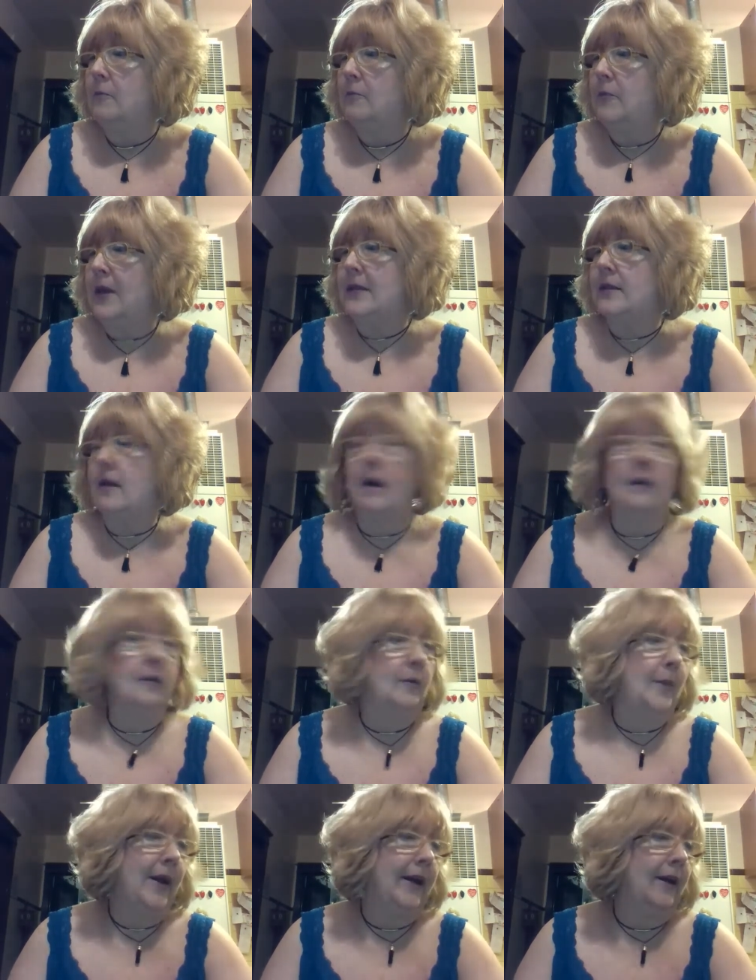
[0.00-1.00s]
Best color
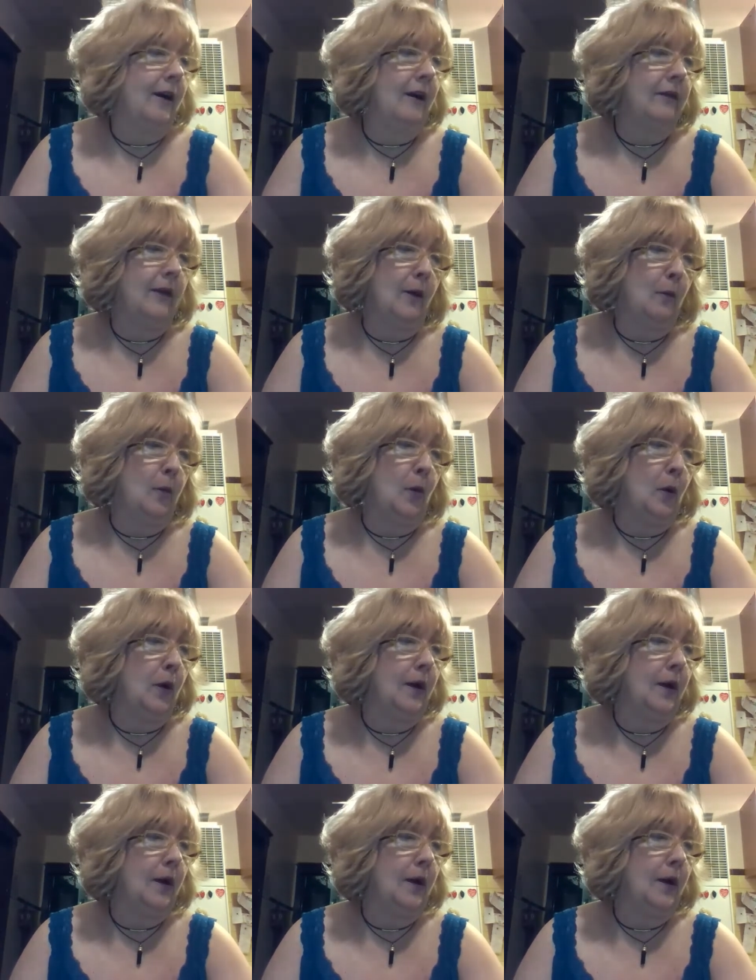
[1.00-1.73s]
payoff, oh boy.